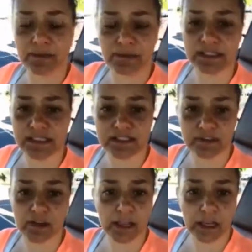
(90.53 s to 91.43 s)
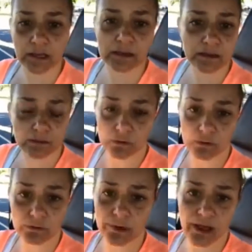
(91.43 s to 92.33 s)
He wasn't defying
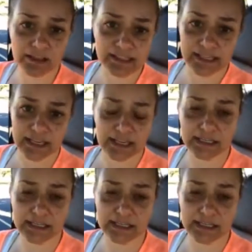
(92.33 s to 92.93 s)
policy.